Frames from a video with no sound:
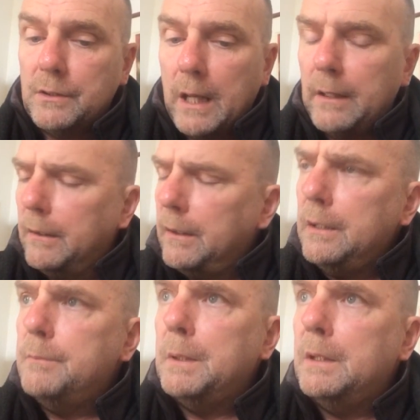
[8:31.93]
So, and, and
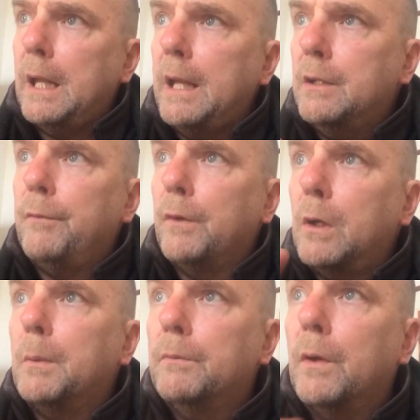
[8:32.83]
he's been the agent for a
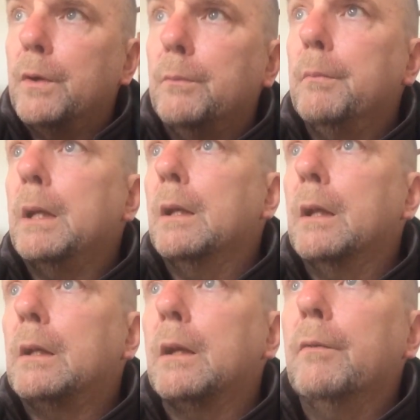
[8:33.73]
couple of other ma
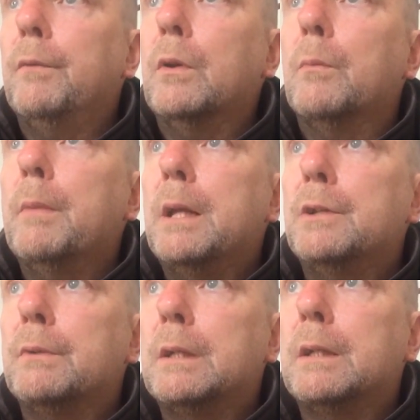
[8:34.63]
kind of, you know,
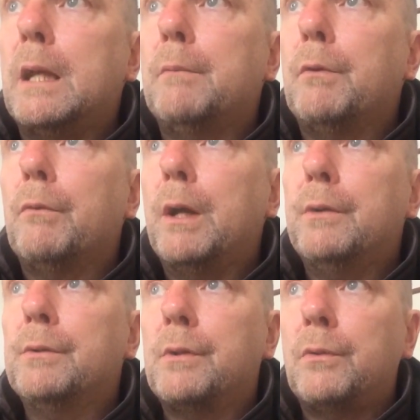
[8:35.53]
major entertainment
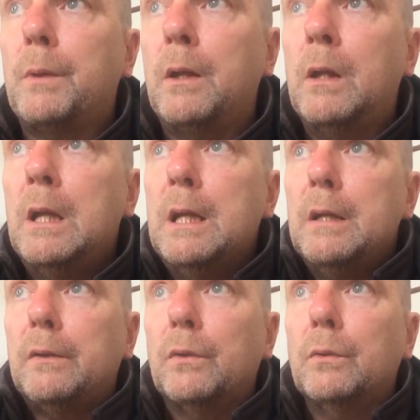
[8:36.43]
writers as well.
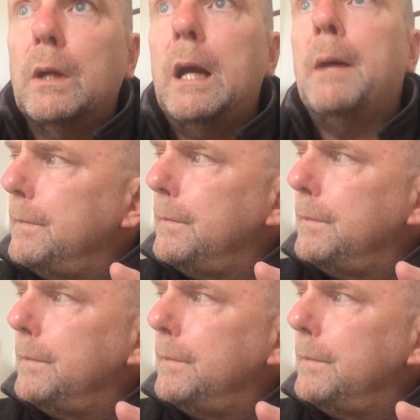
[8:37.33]
So. Um,